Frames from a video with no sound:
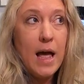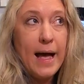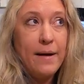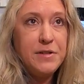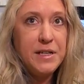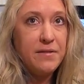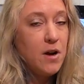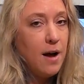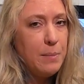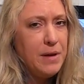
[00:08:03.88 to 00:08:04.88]
have to give a
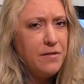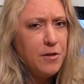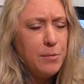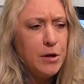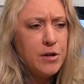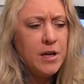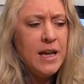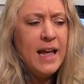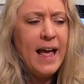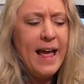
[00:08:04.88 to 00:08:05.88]
copy of your book,
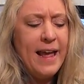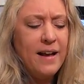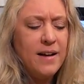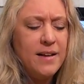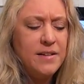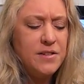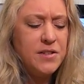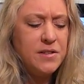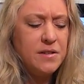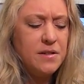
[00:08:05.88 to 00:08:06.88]
and
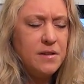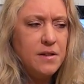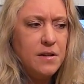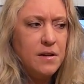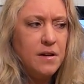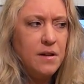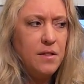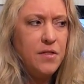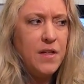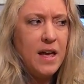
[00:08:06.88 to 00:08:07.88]

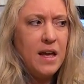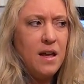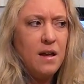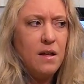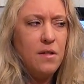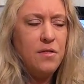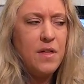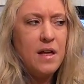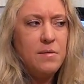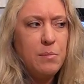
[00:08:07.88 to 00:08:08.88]
they
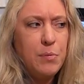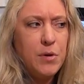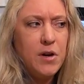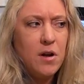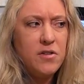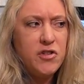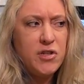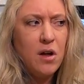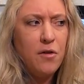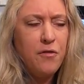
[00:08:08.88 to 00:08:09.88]
then put it on a
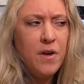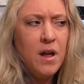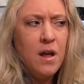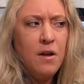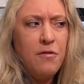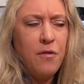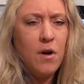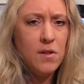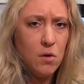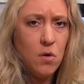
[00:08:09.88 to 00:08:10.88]
shelf for
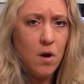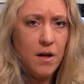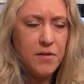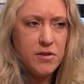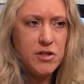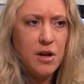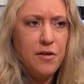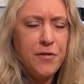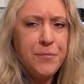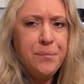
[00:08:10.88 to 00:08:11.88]
a local author
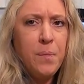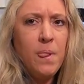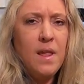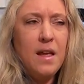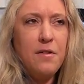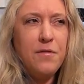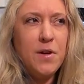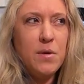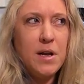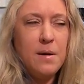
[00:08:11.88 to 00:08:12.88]
shelf. If
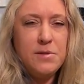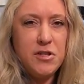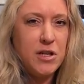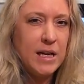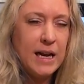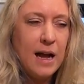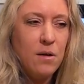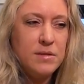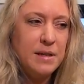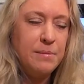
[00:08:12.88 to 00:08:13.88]
no one comes to check it
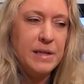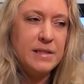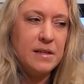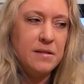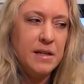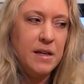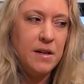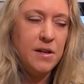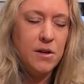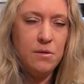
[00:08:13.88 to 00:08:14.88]
out, then basically
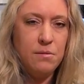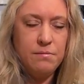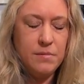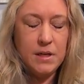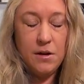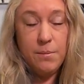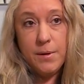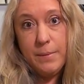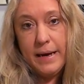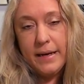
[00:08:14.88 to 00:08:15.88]
you get your
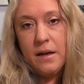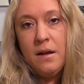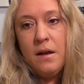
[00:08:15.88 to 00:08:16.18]
book back.